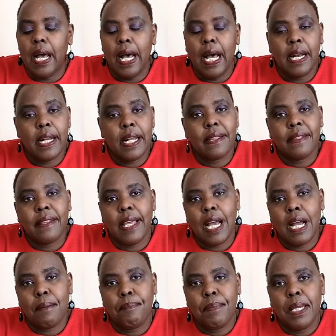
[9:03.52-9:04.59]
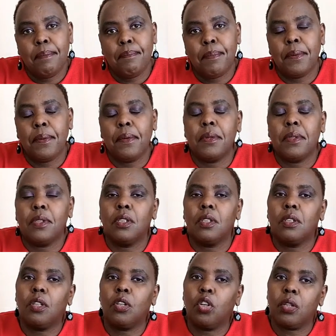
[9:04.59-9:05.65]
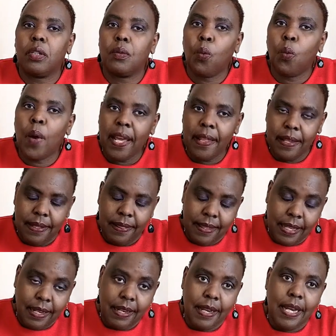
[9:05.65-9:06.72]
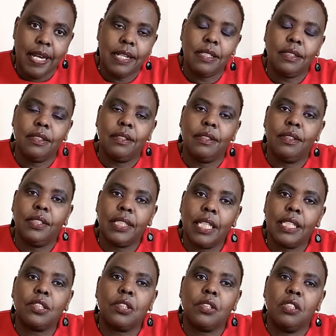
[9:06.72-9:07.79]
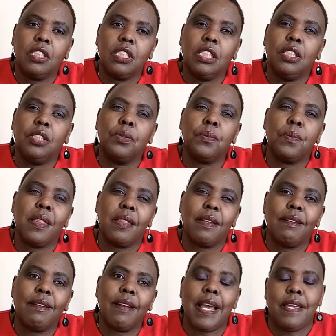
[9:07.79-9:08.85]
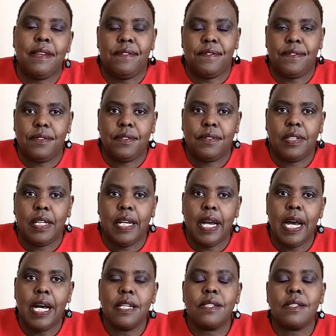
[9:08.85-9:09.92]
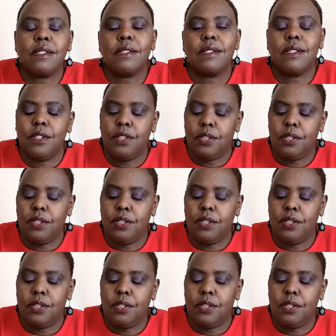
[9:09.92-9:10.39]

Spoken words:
and let the young people, where they can, just continue with life as